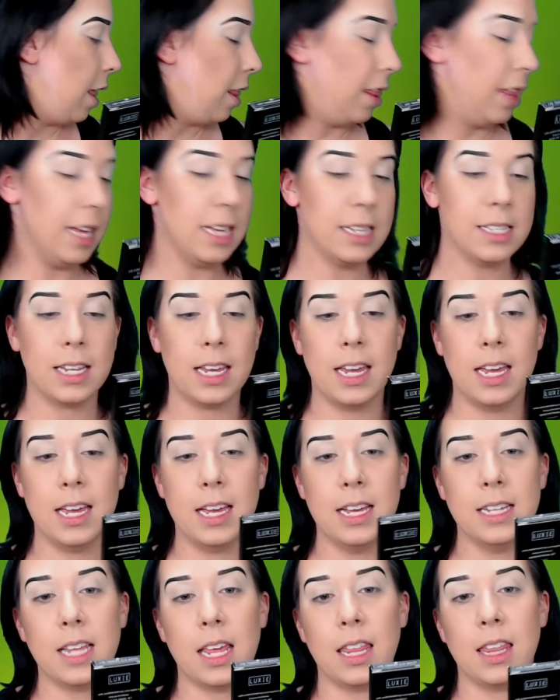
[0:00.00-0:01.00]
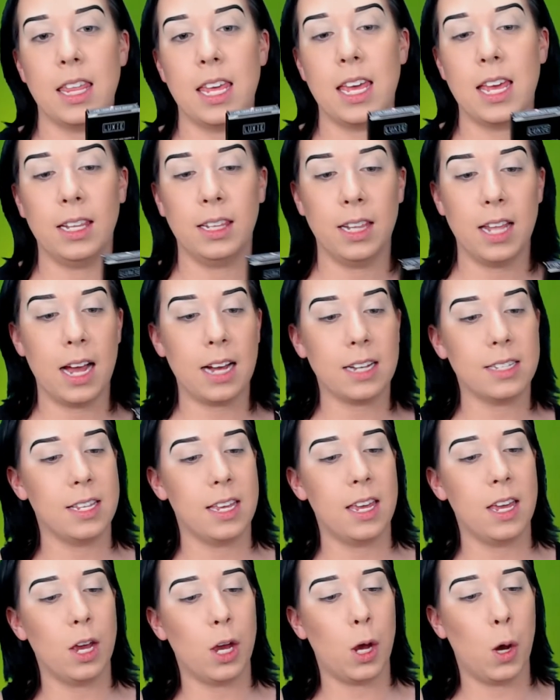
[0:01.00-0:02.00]
This is the
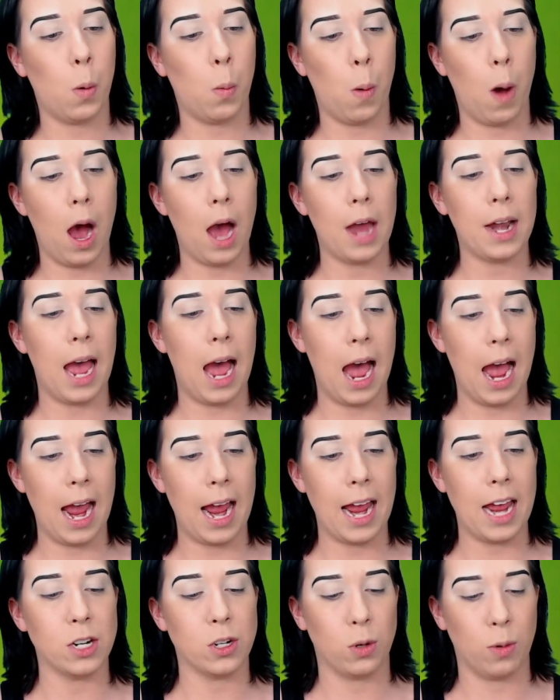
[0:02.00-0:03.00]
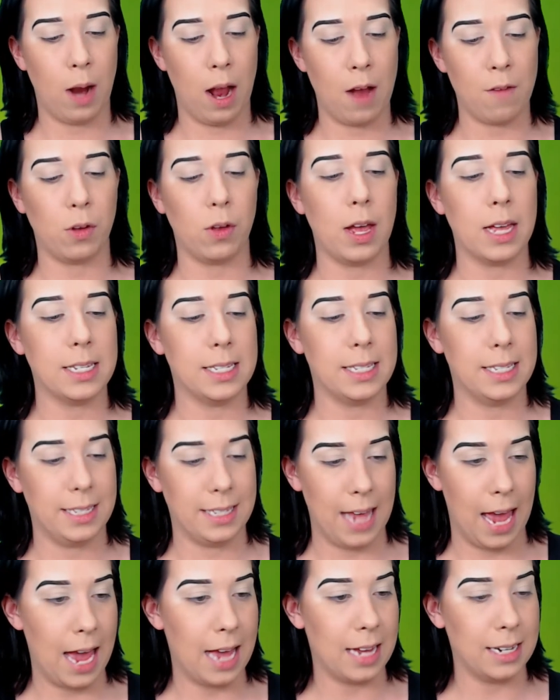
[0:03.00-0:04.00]
Luxie Quad Eye Travel
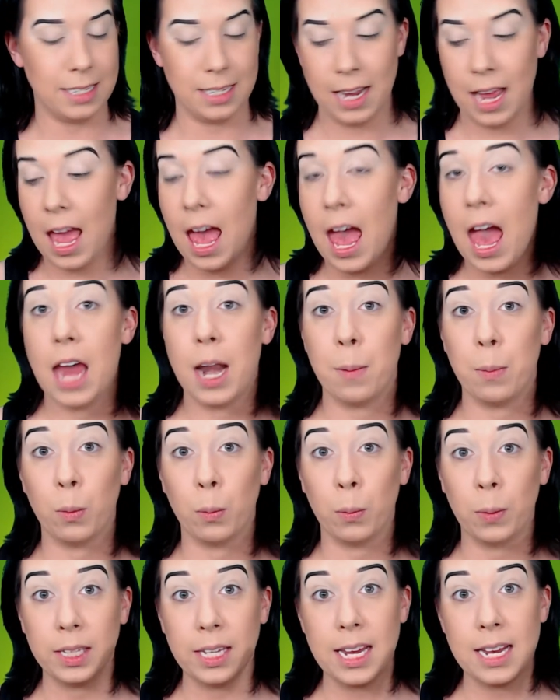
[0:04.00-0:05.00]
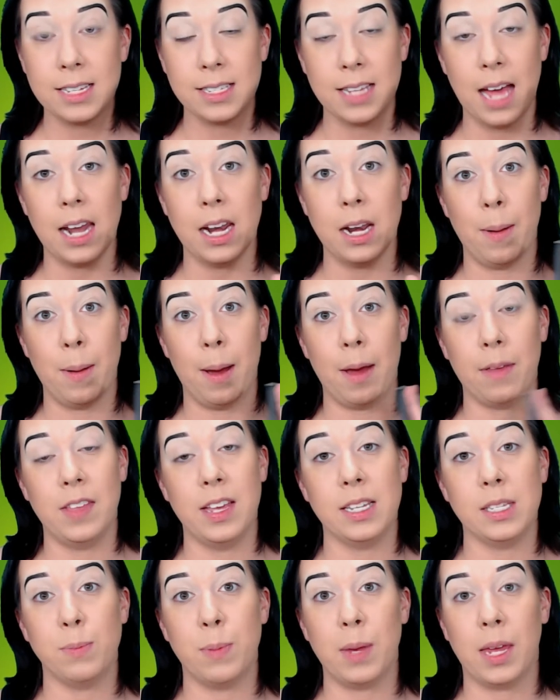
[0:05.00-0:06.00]
Set. And I'm really excited
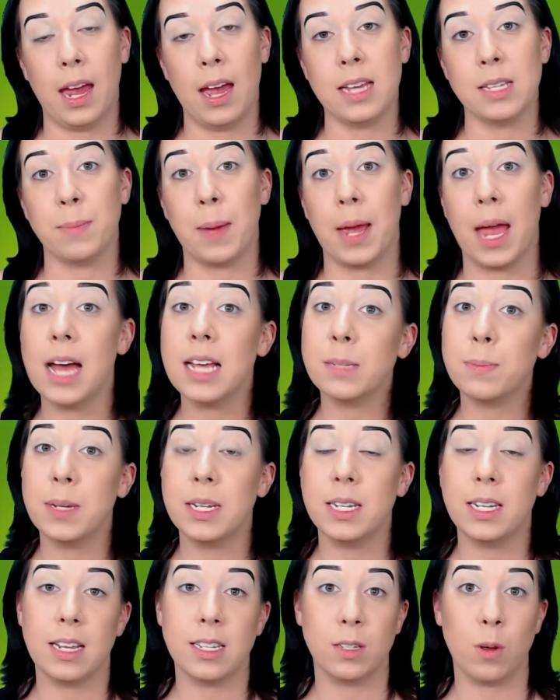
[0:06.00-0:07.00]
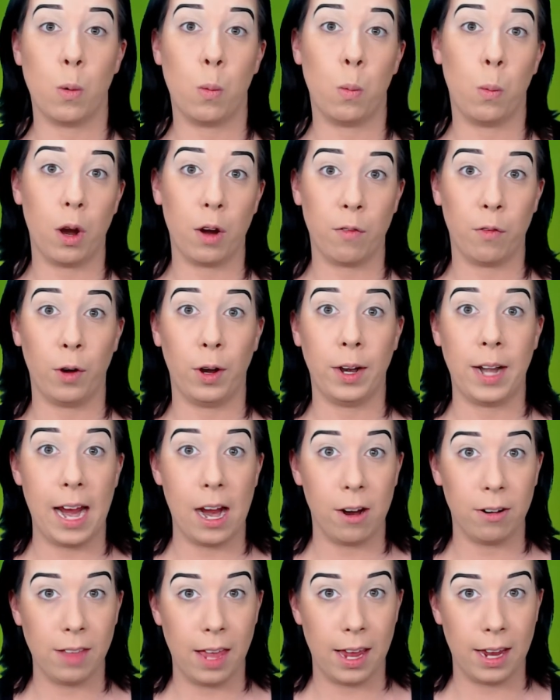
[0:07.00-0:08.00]
this because my husband does work for an
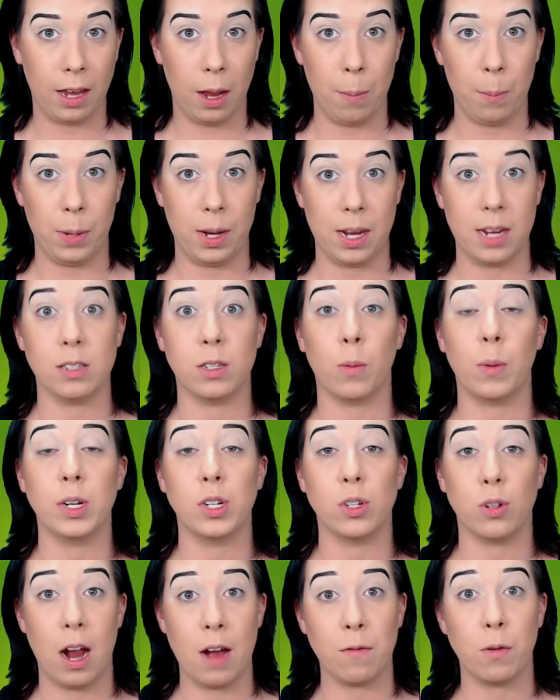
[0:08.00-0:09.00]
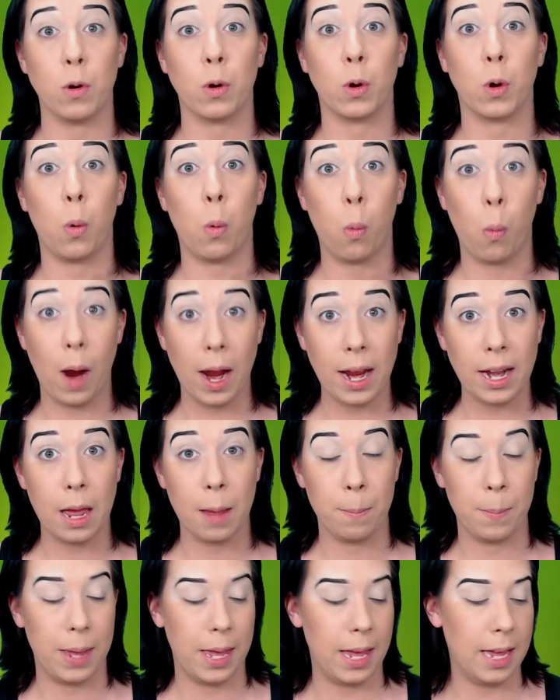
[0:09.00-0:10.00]
airline company, so we travel quite
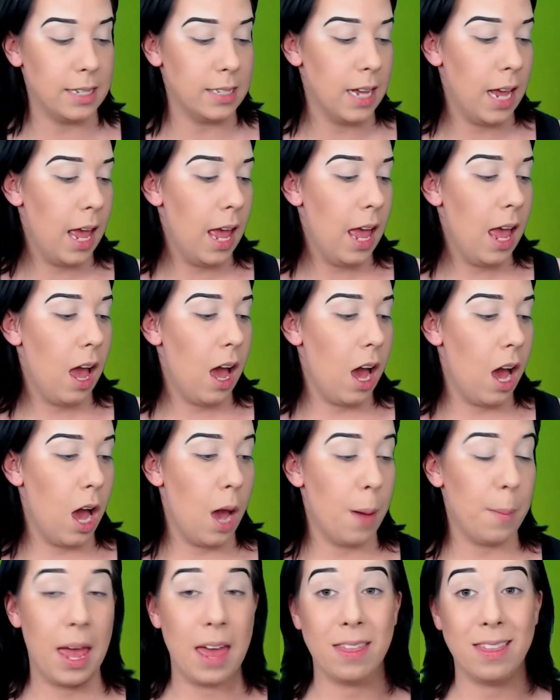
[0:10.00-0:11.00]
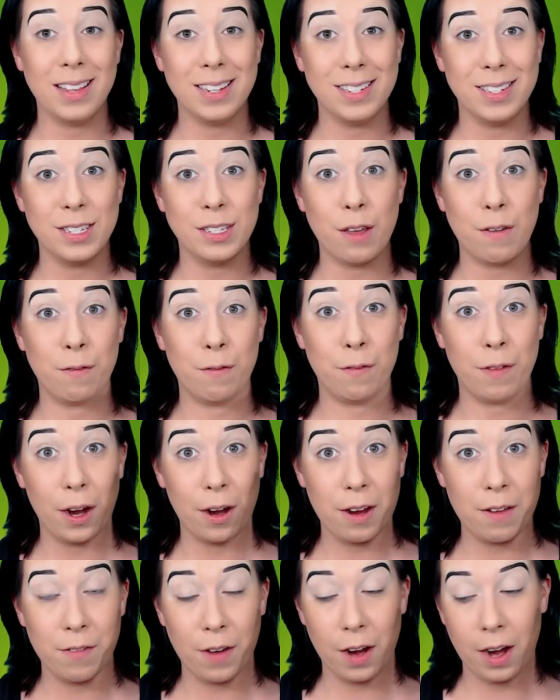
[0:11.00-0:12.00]
a bit. And this is
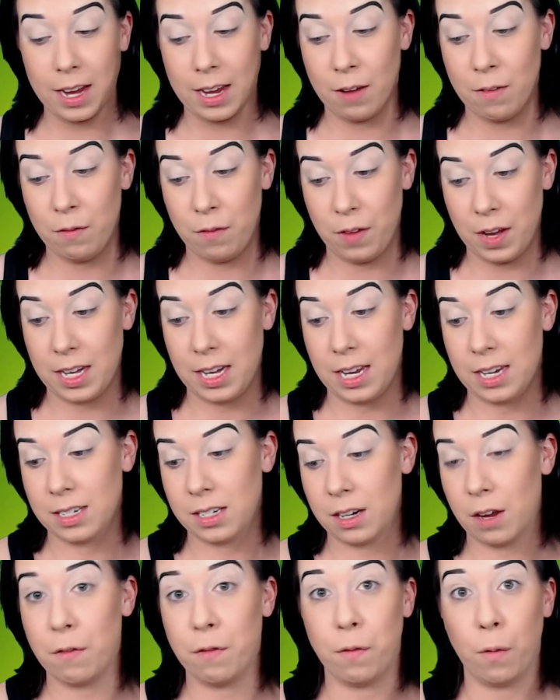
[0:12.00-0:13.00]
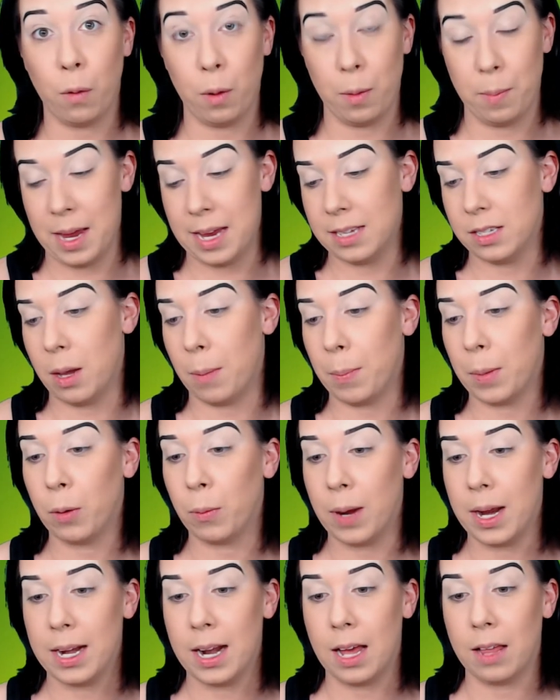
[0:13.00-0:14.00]
very convenient for me. So I'm going to
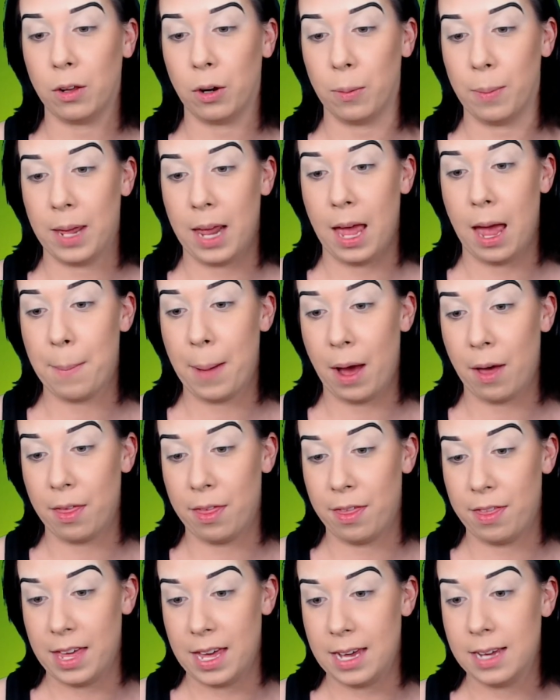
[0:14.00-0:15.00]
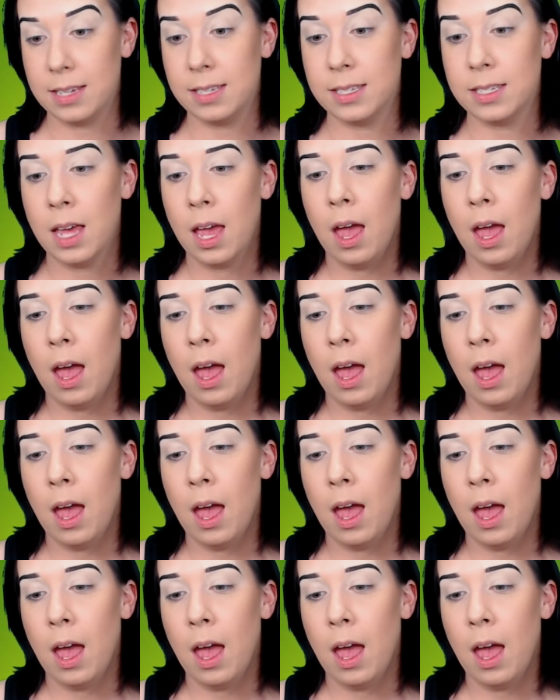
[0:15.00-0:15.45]
read a little bit about this.